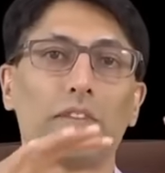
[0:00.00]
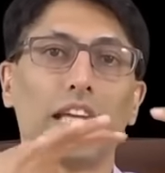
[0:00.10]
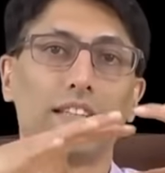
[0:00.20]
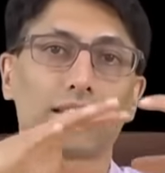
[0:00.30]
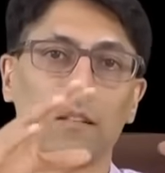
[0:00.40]

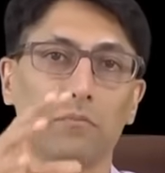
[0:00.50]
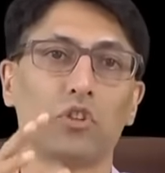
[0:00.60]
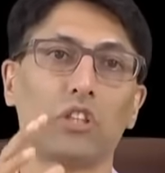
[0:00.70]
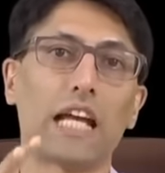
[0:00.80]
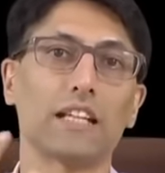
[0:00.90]
that
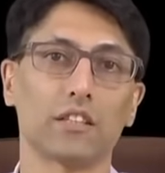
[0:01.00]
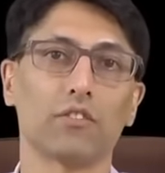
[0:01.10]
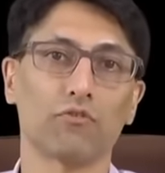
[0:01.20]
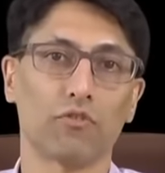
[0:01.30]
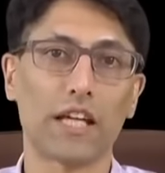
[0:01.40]

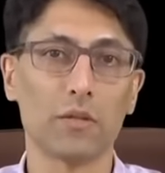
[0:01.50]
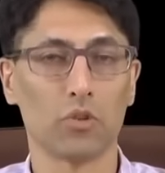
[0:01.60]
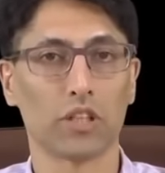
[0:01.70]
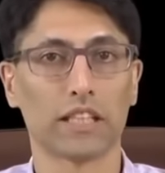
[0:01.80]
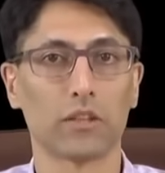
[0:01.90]
substantive
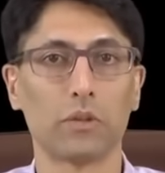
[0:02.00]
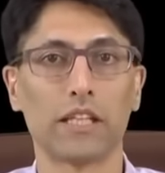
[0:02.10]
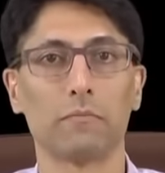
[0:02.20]
framework that we